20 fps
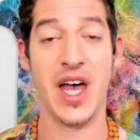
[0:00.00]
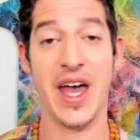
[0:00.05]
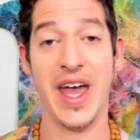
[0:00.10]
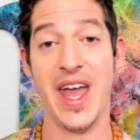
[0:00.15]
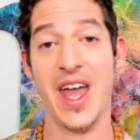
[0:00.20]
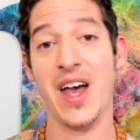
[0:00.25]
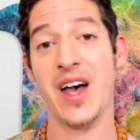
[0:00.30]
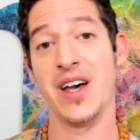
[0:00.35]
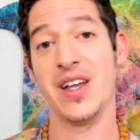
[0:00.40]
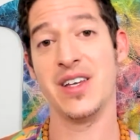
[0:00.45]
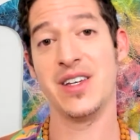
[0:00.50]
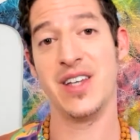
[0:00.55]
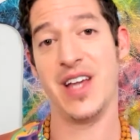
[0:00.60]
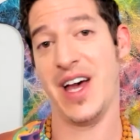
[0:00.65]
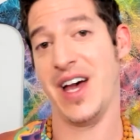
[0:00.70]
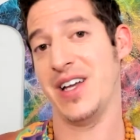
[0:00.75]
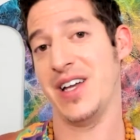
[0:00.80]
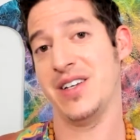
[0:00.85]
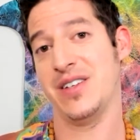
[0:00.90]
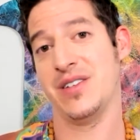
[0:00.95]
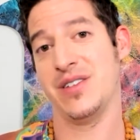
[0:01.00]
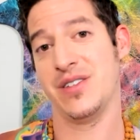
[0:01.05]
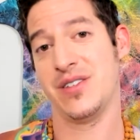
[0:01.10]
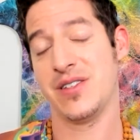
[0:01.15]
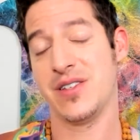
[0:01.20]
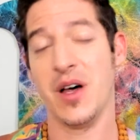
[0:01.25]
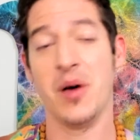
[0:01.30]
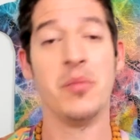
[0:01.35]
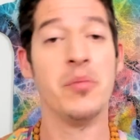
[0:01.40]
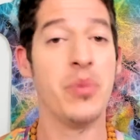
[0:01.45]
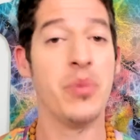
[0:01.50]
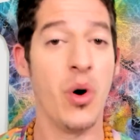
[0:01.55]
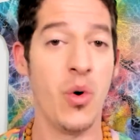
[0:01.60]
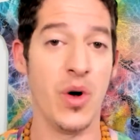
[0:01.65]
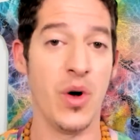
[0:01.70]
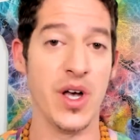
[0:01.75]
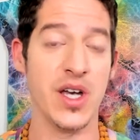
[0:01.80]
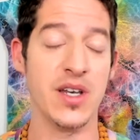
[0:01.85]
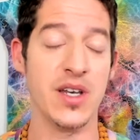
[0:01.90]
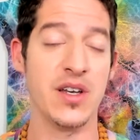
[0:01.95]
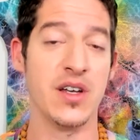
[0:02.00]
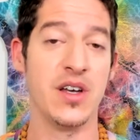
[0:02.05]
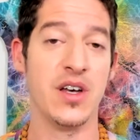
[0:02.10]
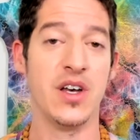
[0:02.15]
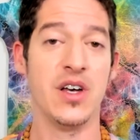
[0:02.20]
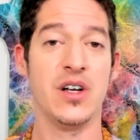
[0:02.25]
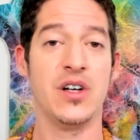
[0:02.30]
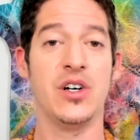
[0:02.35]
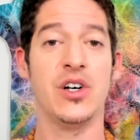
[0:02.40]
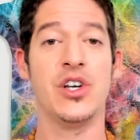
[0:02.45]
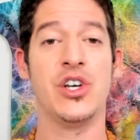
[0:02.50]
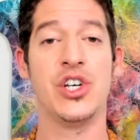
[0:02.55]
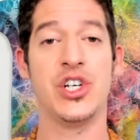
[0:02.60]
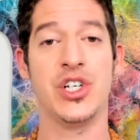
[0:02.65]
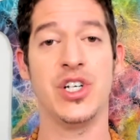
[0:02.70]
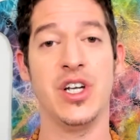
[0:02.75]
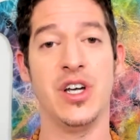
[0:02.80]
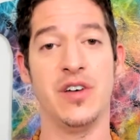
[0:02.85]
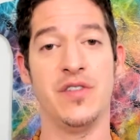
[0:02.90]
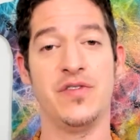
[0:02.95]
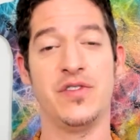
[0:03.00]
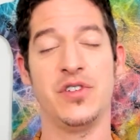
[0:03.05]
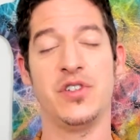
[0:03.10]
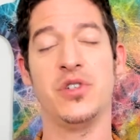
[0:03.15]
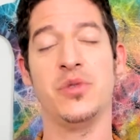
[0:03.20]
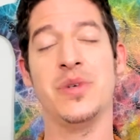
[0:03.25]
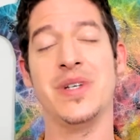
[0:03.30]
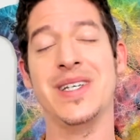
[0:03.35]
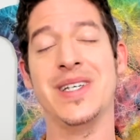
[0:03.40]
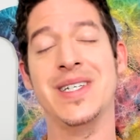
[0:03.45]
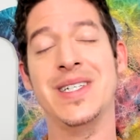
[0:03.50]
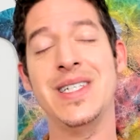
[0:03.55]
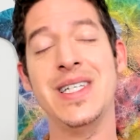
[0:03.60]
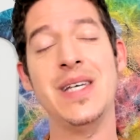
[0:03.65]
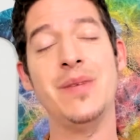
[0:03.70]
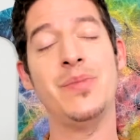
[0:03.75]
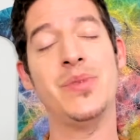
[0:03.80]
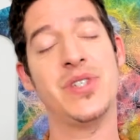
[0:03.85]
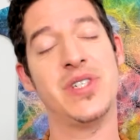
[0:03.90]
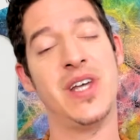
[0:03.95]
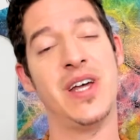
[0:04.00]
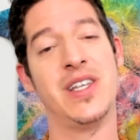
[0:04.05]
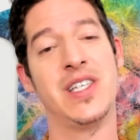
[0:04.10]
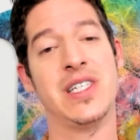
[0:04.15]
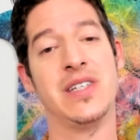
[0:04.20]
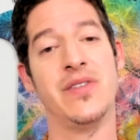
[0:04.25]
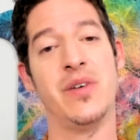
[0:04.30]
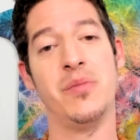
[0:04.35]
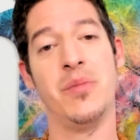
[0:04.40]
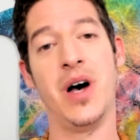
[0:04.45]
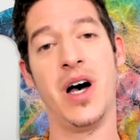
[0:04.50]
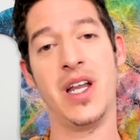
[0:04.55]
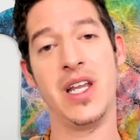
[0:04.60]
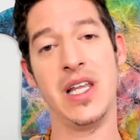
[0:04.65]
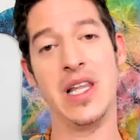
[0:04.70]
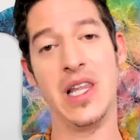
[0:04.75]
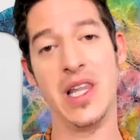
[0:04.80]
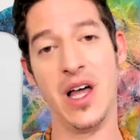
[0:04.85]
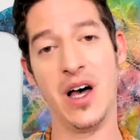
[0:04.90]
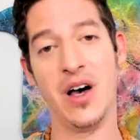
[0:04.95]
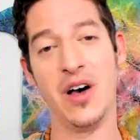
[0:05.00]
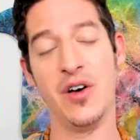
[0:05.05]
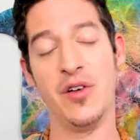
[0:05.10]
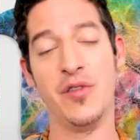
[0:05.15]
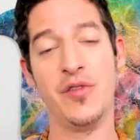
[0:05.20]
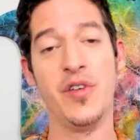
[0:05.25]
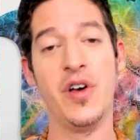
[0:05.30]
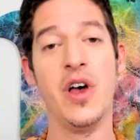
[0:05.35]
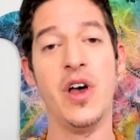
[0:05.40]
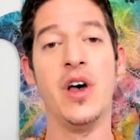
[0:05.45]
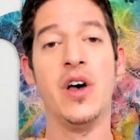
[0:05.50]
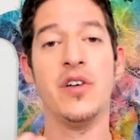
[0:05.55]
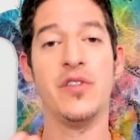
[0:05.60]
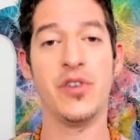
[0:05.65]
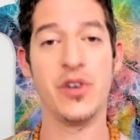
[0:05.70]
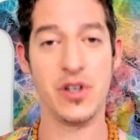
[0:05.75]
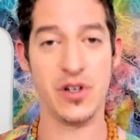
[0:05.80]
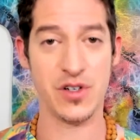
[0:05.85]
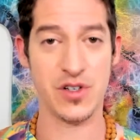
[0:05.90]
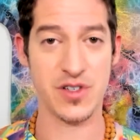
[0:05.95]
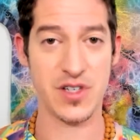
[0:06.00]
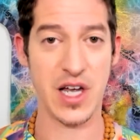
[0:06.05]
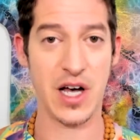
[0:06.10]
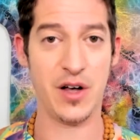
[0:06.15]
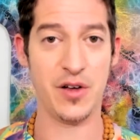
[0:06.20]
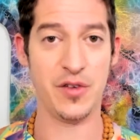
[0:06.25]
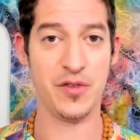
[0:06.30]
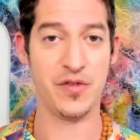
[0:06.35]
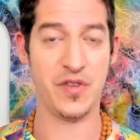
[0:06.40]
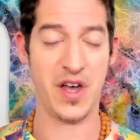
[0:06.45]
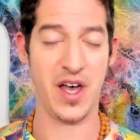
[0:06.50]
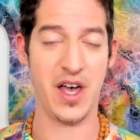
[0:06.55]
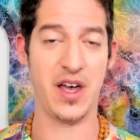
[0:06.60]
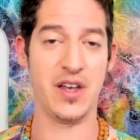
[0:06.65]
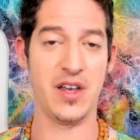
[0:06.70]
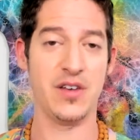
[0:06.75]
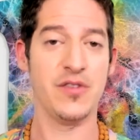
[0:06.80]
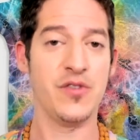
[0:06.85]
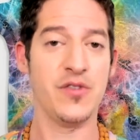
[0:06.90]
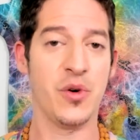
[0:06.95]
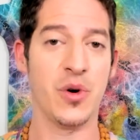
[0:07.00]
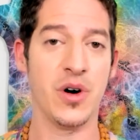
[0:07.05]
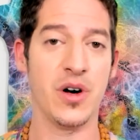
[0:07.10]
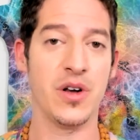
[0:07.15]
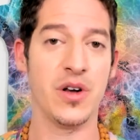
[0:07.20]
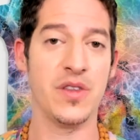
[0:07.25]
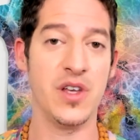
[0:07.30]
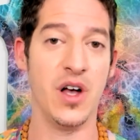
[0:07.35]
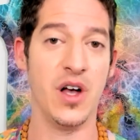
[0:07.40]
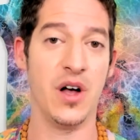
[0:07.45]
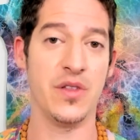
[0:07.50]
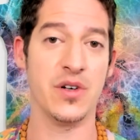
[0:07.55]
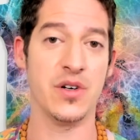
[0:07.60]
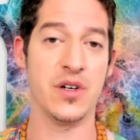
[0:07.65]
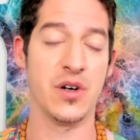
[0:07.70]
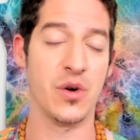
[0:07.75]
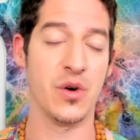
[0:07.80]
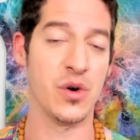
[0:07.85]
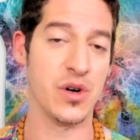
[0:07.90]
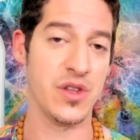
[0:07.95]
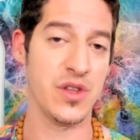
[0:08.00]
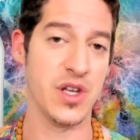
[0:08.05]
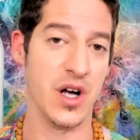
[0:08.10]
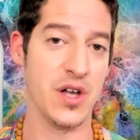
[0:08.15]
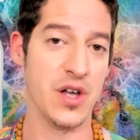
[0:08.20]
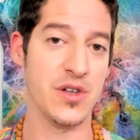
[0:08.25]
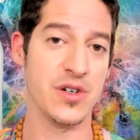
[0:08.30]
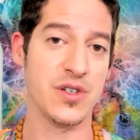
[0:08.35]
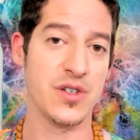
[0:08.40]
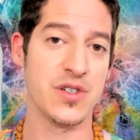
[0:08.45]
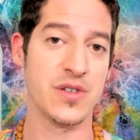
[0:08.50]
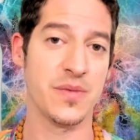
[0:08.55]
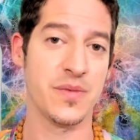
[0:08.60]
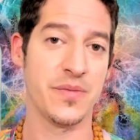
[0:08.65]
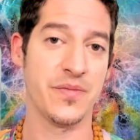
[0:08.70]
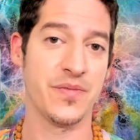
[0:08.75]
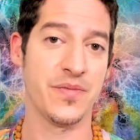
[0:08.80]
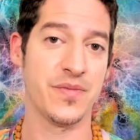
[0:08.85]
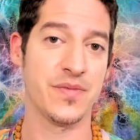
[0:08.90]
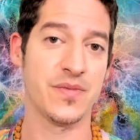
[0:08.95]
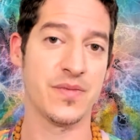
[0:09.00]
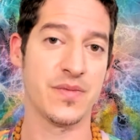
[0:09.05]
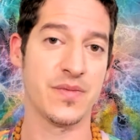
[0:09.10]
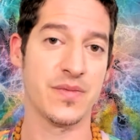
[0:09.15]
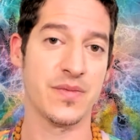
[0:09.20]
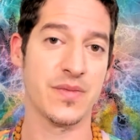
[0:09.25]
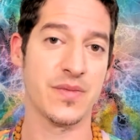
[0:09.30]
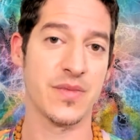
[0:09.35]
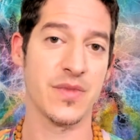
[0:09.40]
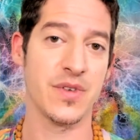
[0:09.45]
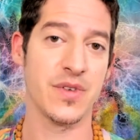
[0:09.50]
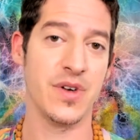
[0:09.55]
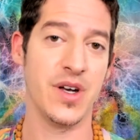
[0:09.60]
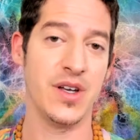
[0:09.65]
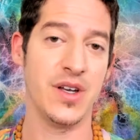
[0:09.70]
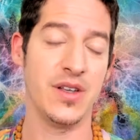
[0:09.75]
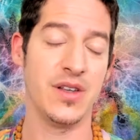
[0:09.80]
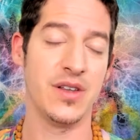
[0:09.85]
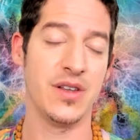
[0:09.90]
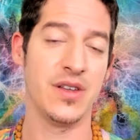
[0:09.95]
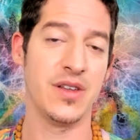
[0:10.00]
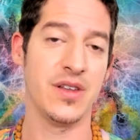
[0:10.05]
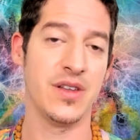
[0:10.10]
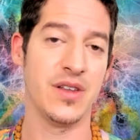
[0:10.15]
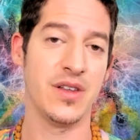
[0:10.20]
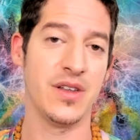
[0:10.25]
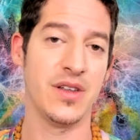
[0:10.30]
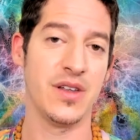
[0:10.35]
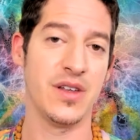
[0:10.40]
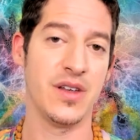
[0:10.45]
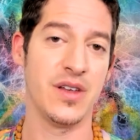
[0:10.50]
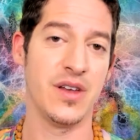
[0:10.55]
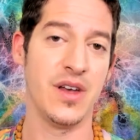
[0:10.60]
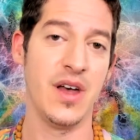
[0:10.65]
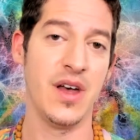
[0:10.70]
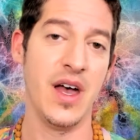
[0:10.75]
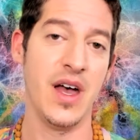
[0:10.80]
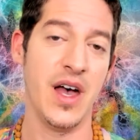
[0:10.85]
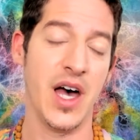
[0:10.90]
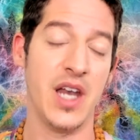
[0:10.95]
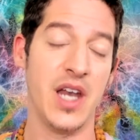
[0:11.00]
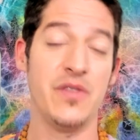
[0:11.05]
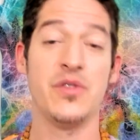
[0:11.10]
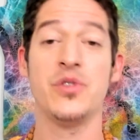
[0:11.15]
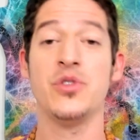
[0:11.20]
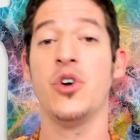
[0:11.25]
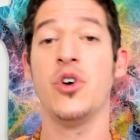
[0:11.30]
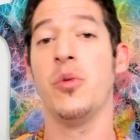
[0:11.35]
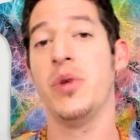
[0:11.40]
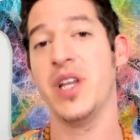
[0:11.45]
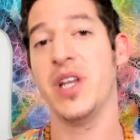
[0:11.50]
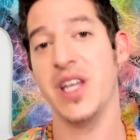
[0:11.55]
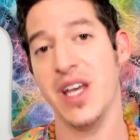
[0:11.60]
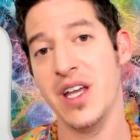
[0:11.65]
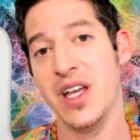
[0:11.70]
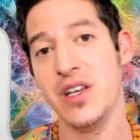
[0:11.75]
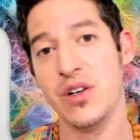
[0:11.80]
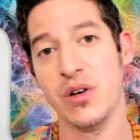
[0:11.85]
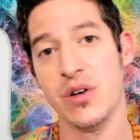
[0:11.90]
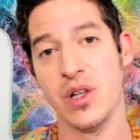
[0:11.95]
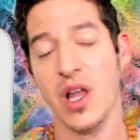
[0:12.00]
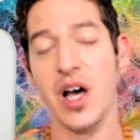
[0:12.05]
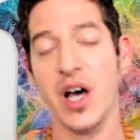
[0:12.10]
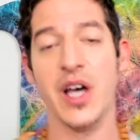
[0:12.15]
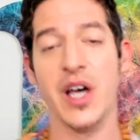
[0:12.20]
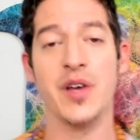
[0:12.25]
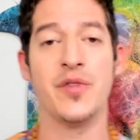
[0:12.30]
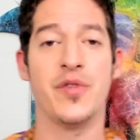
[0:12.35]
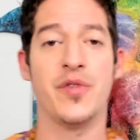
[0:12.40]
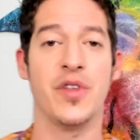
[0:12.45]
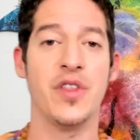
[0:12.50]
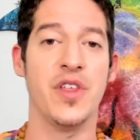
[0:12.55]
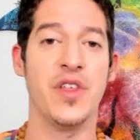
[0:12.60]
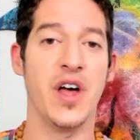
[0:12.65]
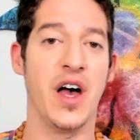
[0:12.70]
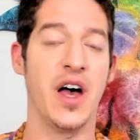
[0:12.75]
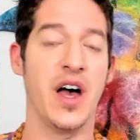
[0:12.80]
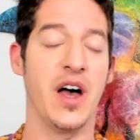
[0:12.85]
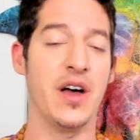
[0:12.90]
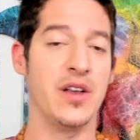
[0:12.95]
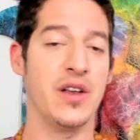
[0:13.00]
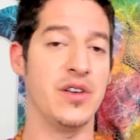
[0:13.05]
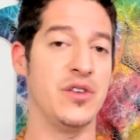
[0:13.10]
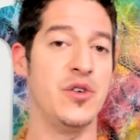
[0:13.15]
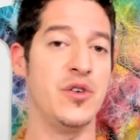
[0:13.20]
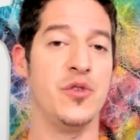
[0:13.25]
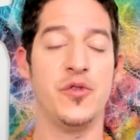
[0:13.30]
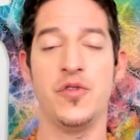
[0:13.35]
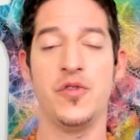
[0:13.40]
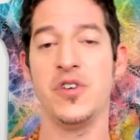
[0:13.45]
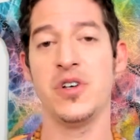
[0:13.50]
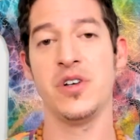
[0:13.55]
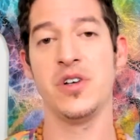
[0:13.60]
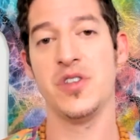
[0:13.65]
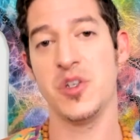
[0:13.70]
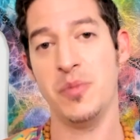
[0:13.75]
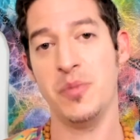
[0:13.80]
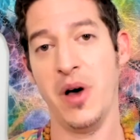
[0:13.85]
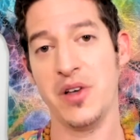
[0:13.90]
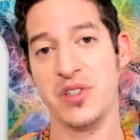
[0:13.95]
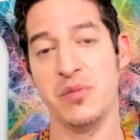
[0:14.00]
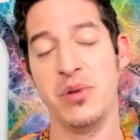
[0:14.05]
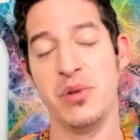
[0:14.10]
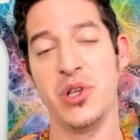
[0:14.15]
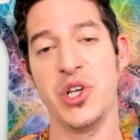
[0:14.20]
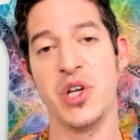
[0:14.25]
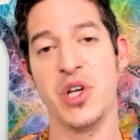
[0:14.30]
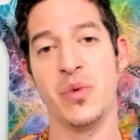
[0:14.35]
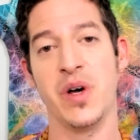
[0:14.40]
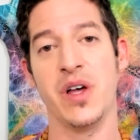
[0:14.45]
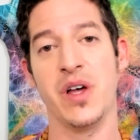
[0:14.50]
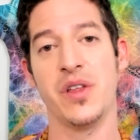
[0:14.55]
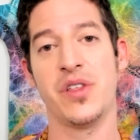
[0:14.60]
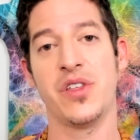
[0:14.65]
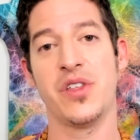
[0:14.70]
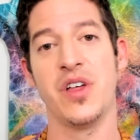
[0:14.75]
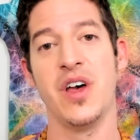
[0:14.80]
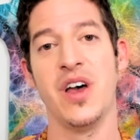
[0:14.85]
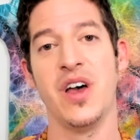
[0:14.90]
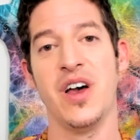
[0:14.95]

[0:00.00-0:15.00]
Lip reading: and at some point could shift to a deep sense of embodied love for yourself and for the other or the others, right? And if there's nobody in your life that you feel this possibility with,